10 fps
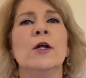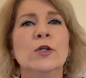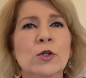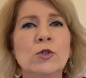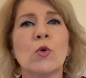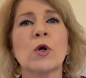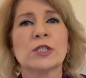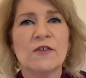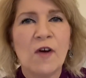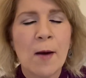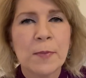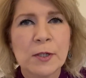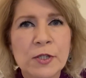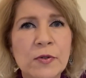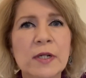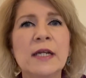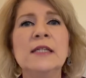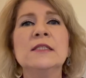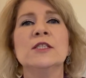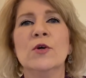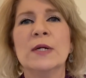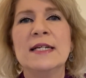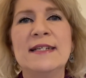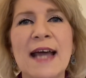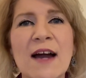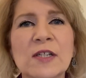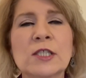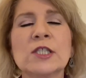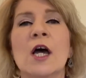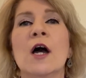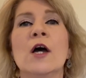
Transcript: new doors of opportunities, new endeavors,